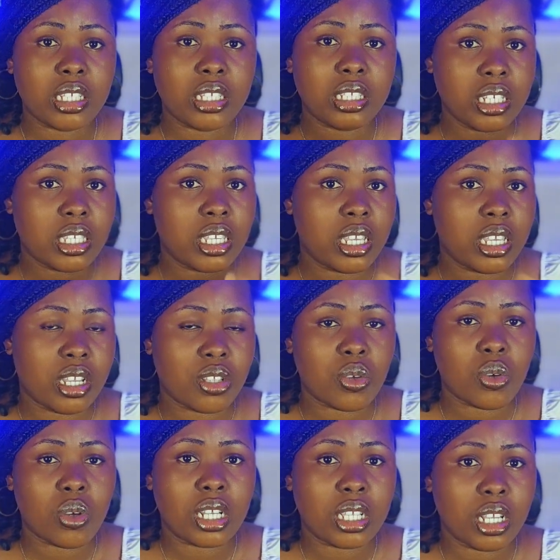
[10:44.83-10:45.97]
This AI
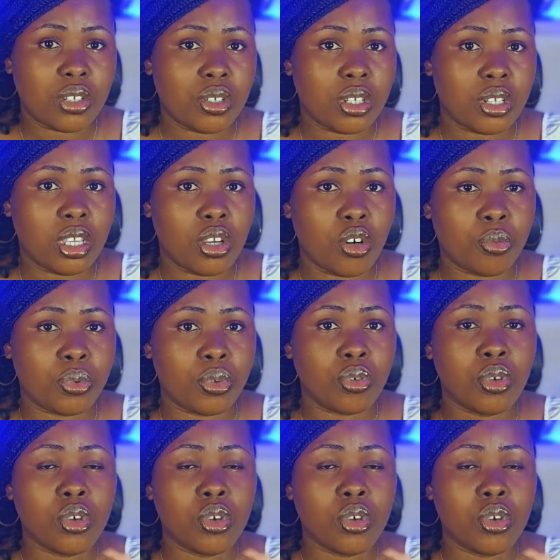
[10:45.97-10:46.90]
tool can actually help you.